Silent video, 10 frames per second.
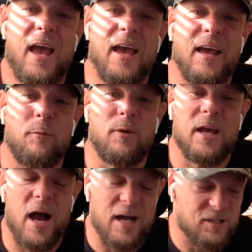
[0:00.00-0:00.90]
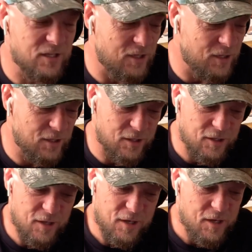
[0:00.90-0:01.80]
And we got to...
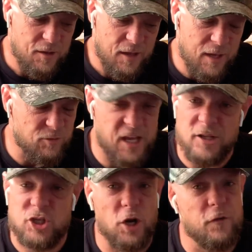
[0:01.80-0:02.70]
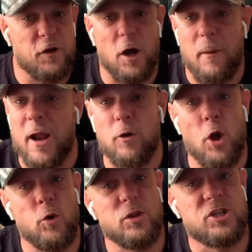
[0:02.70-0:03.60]
He was getting served up. I don't
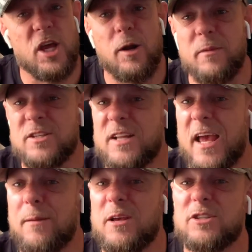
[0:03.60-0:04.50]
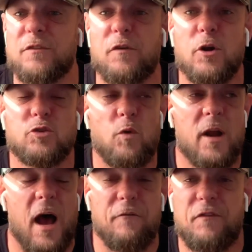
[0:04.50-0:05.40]
know who the gentleman's name is. The first one,
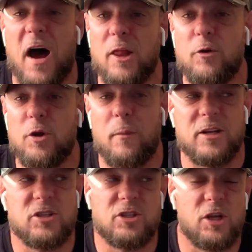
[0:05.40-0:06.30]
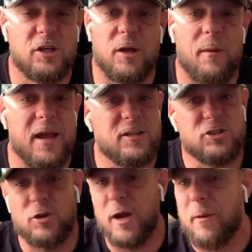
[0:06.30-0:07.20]
I followed him. I just looked on my
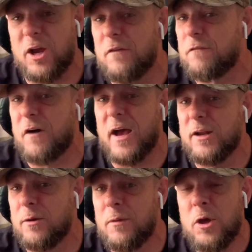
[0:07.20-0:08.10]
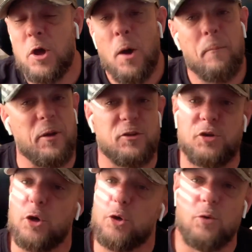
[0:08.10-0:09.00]
Instagram. I couldn't find him. But,
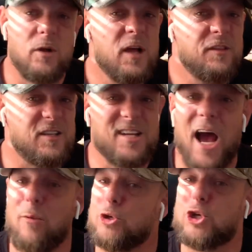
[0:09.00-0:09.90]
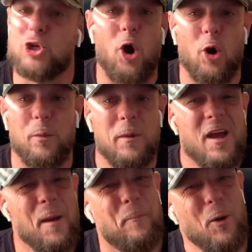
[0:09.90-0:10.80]
dude, this guy was sharp.
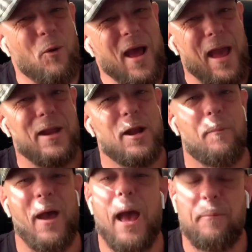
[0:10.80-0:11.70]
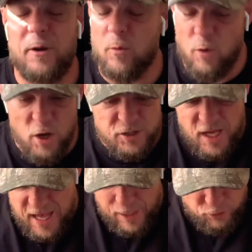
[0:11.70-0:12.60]
But what ended up happening was
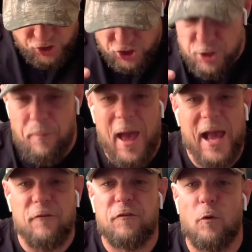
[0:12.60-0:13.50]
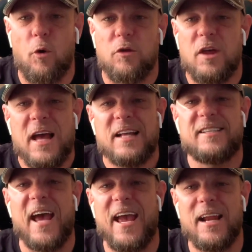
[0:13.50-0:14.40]
it was just a back and forth.
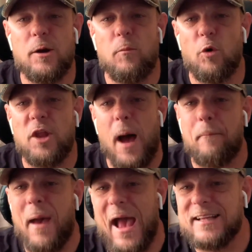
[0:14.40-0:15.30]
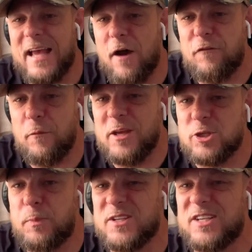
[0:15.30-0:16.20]
Tatum will not back down from
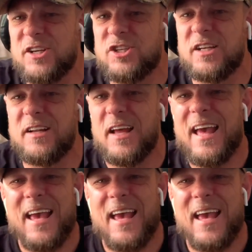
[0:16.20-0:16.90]
his position.